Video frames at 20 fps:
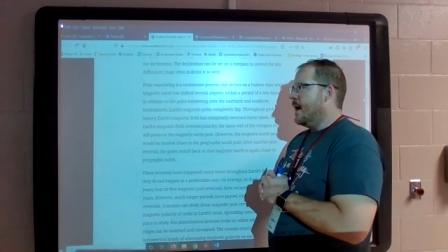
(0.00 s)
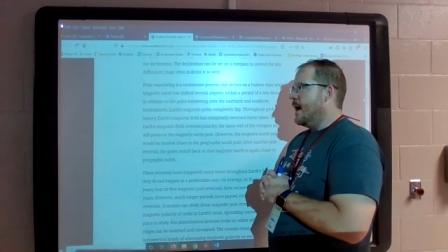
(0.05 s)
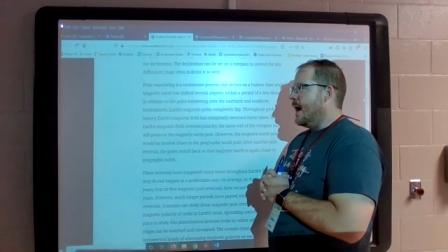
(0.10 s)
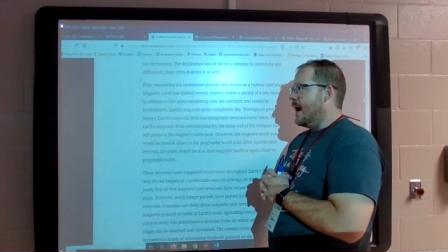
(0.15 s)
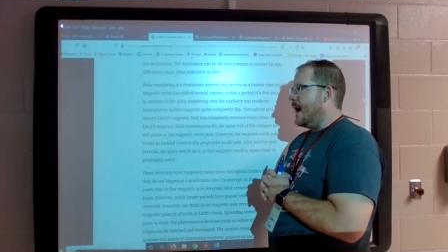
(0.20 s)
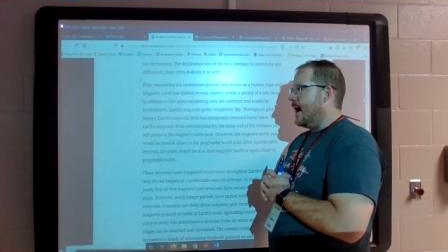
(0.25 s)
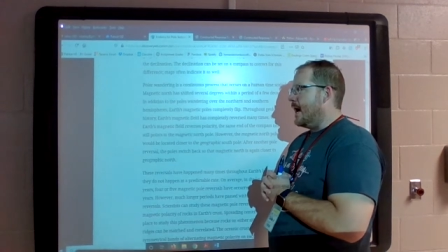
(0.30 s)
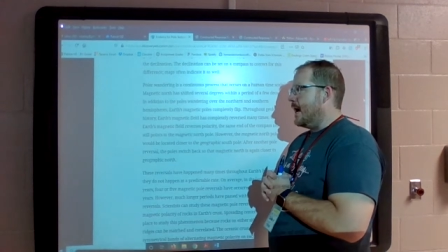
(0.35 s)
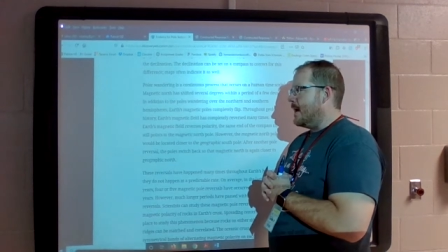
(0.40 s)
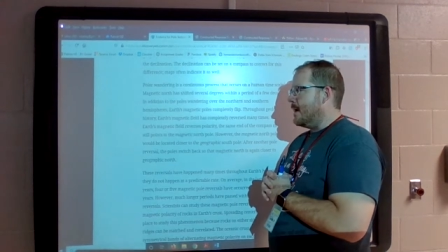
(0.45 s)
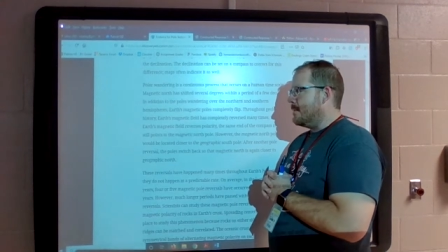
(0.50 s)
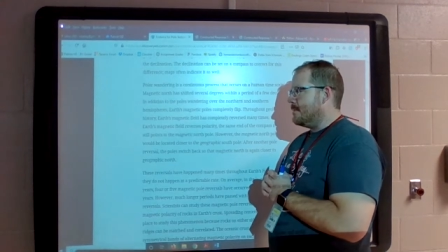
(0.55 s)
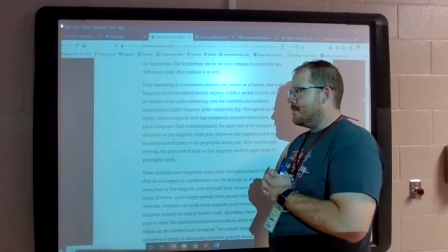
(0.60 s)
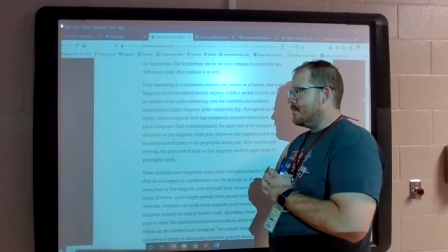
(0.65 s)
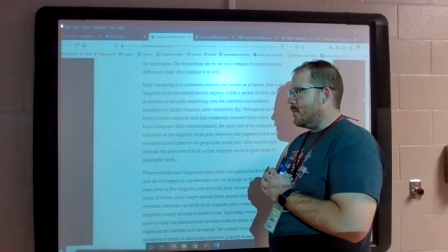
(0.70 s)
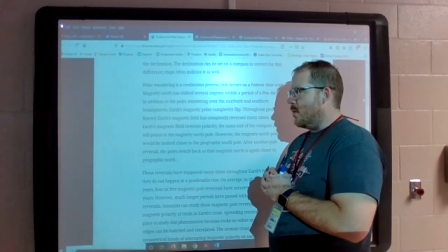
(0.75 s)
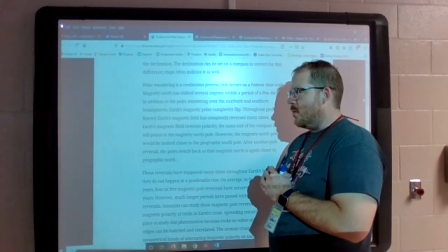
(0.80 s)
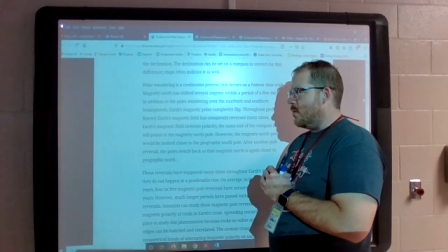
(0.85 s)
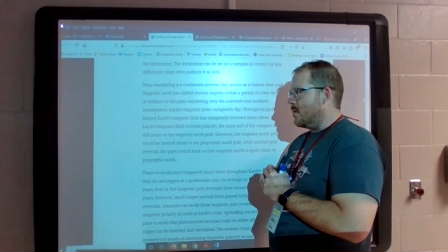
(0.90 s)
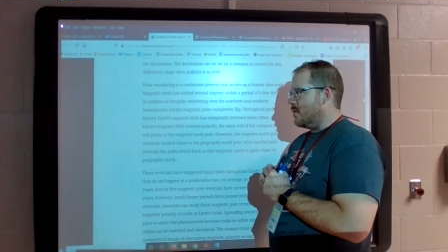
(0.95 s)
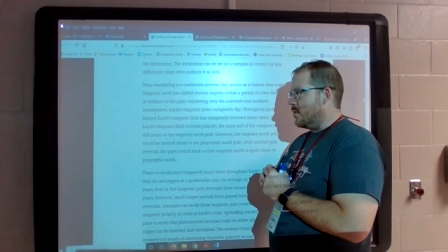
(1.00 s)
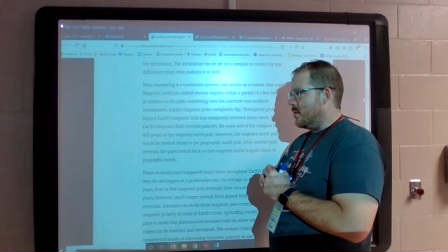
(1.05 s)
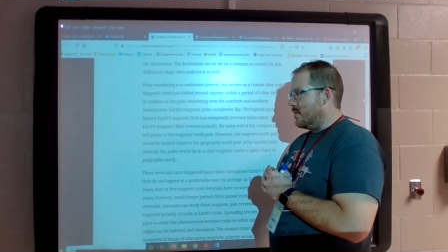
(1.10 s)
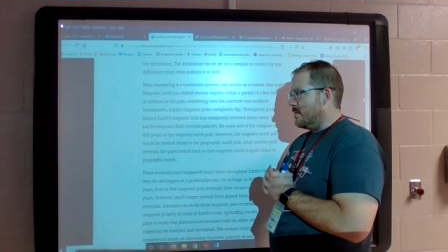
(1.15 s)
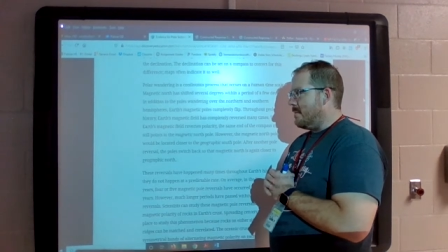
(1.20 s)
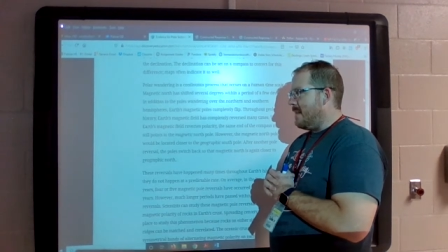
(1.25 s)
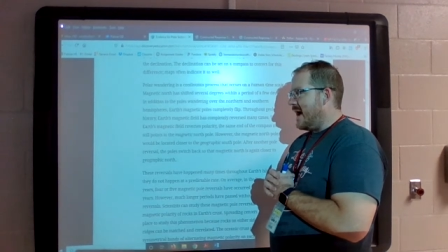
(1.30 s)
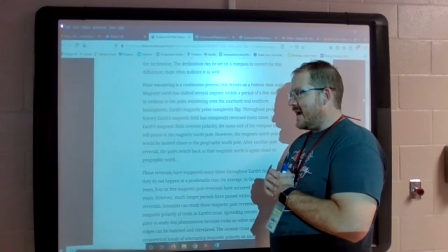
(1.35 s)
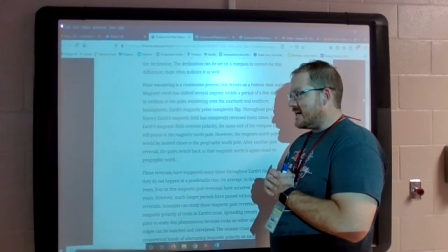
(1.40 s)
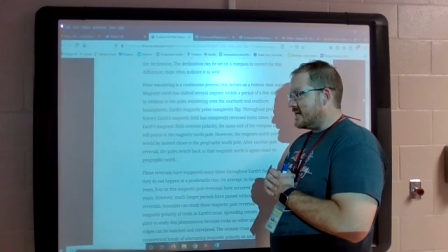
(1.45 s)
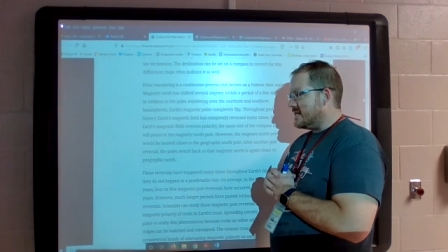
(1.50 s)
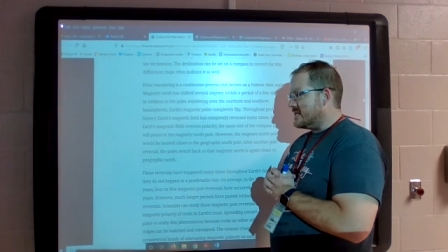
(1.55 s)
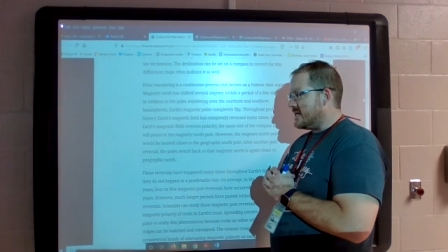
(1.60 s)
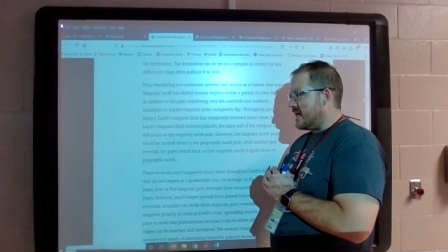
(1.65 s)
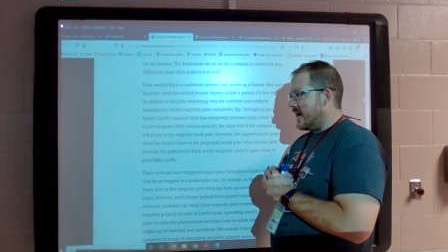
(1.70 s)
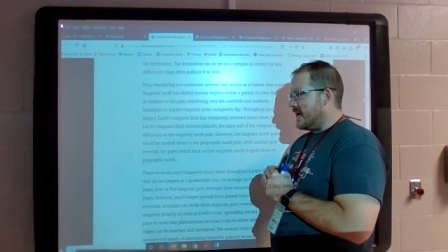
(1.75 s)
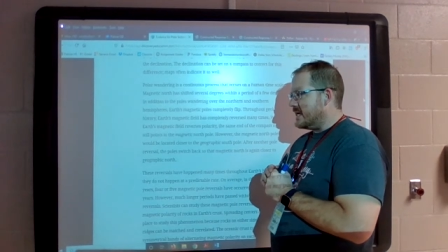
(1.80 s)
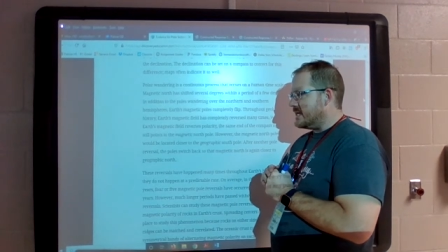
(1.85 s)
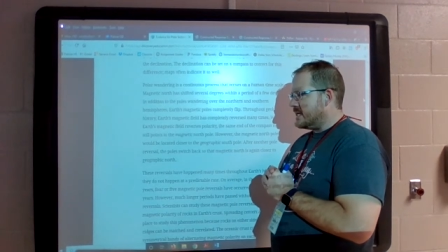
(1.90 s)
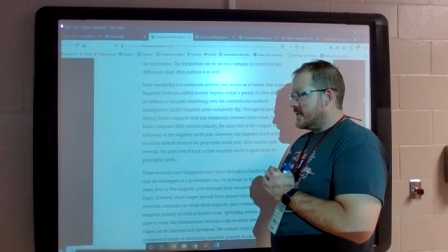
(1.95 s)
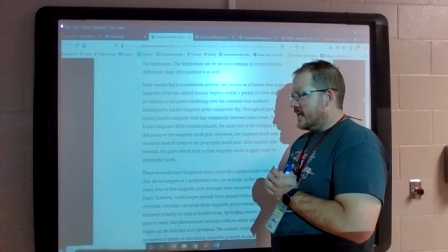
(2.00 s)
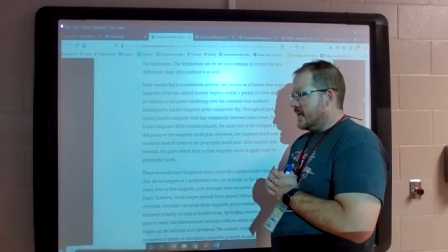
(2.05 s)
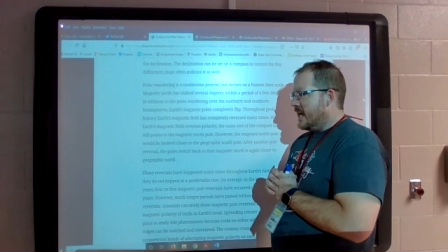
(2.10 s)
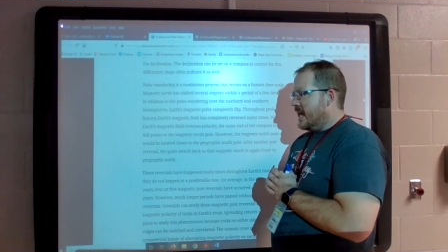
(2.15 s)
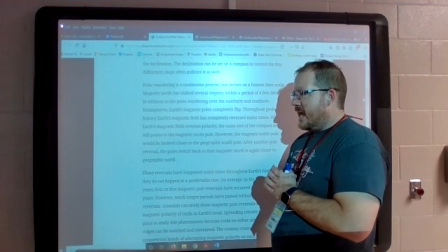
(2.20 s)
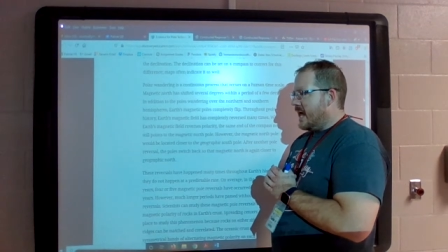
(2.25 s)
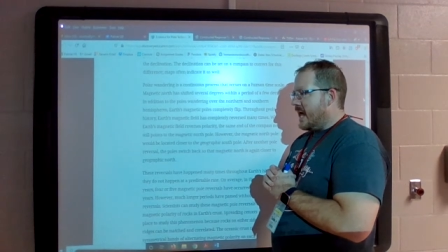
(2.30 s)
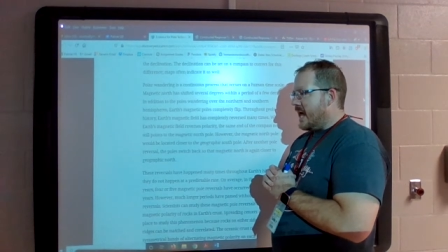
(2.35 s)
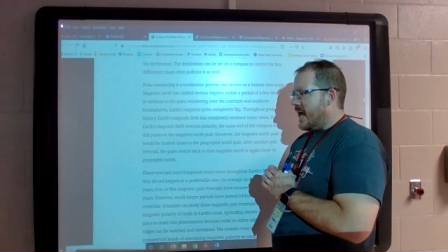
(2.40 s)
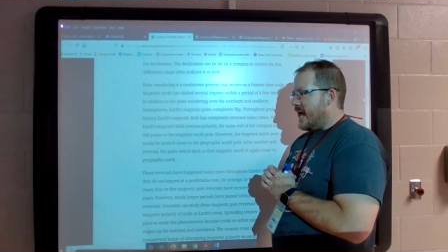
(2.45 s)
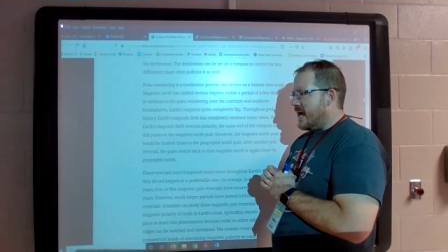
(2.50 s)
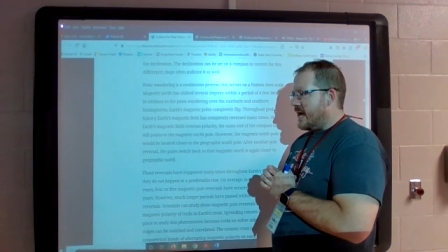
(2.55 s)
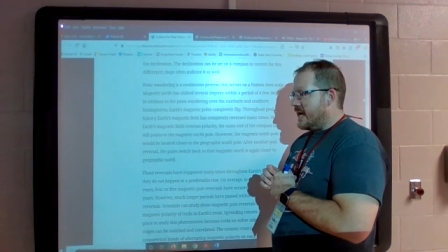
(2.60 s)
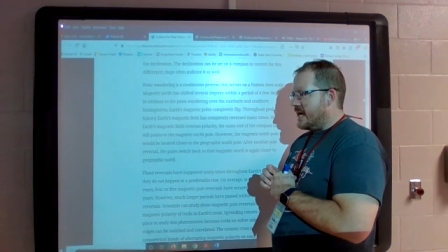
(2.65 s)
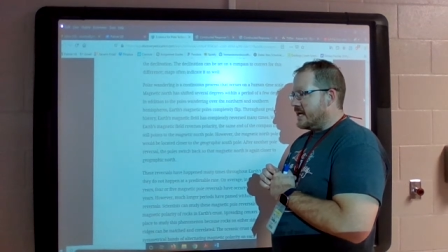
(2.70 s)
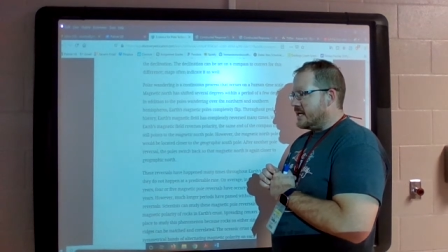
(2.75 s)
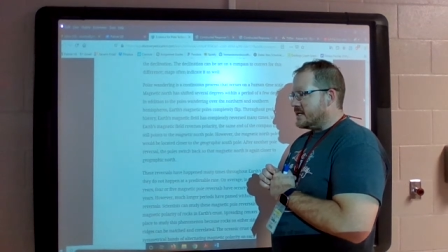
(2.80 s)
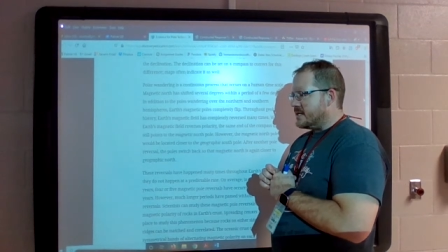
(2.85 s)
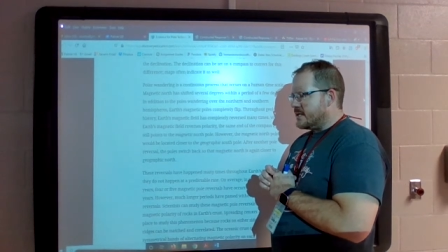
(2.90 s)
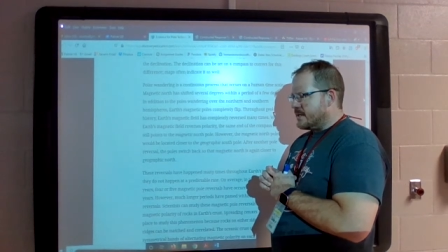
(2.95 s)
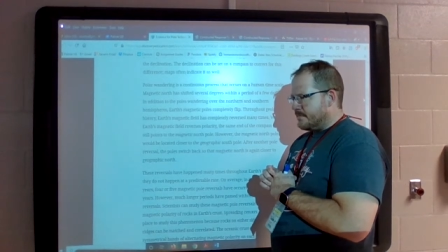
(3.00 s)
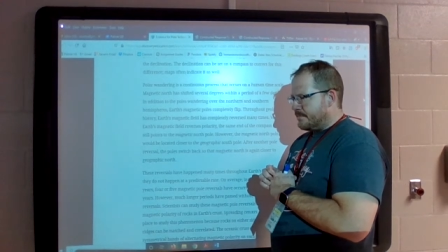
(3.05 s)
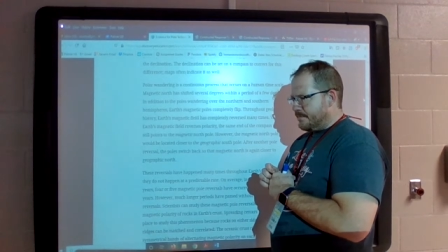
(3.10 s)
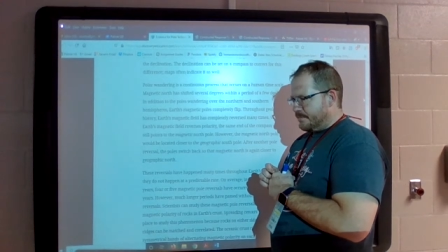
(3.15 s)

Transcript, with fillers: um, or, or magnetite. And